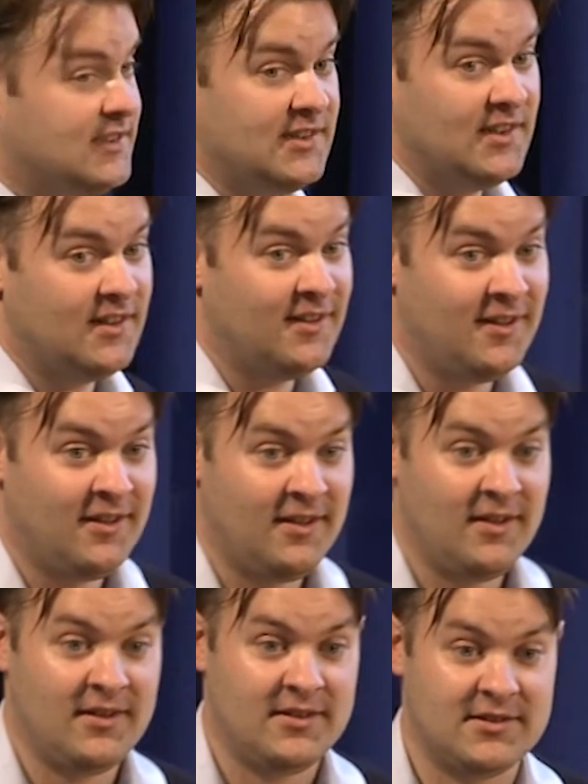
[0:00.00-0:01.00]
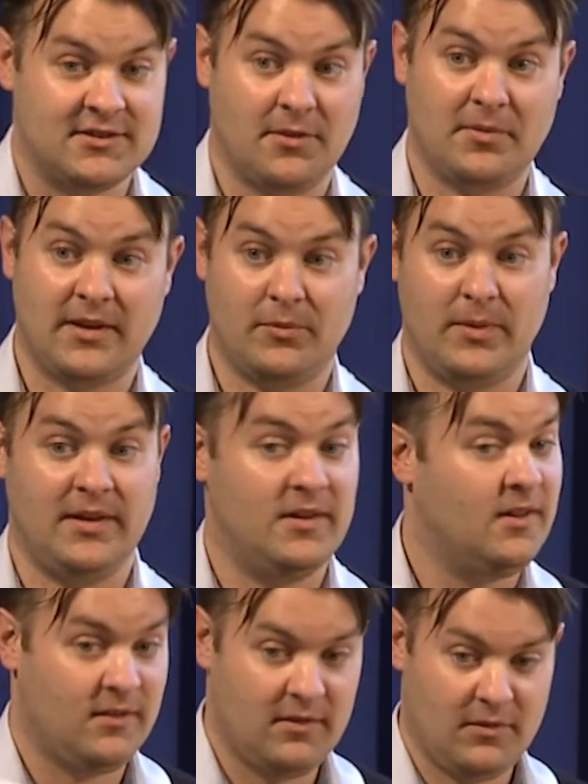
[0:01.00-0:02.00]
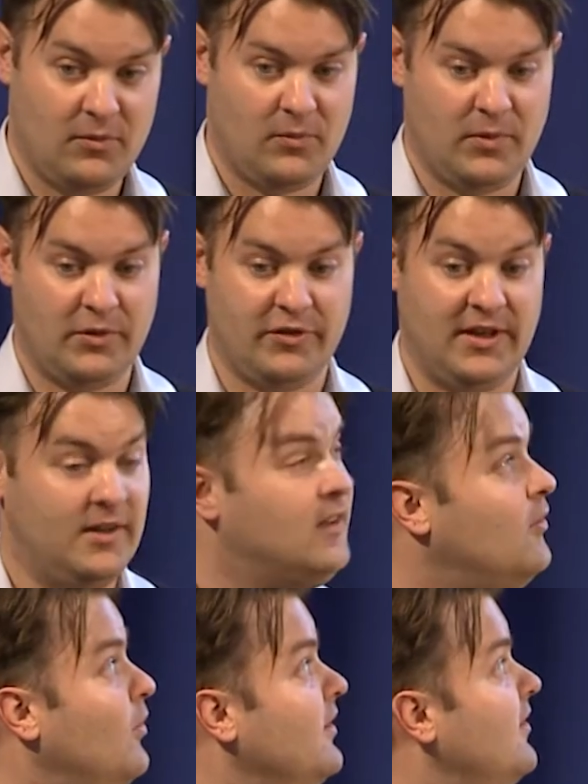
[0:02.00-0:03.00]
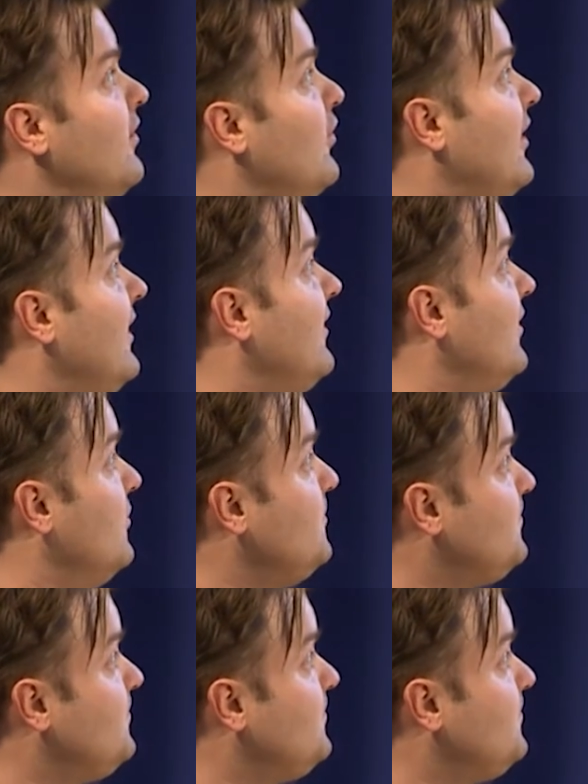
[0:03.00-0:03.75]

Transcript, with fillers: is something we will really want to look into.